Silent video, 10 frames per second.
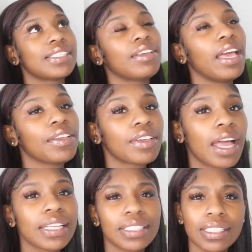so yeah, you
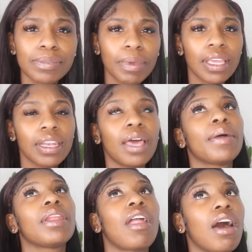guys, it's been
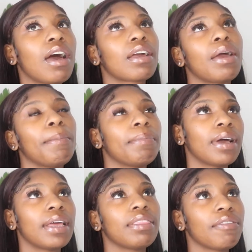a long
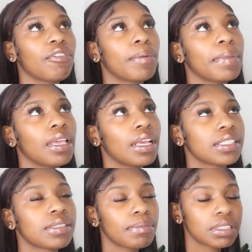month for me
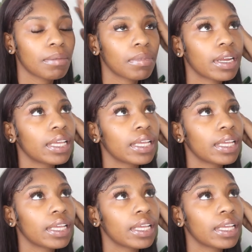in September.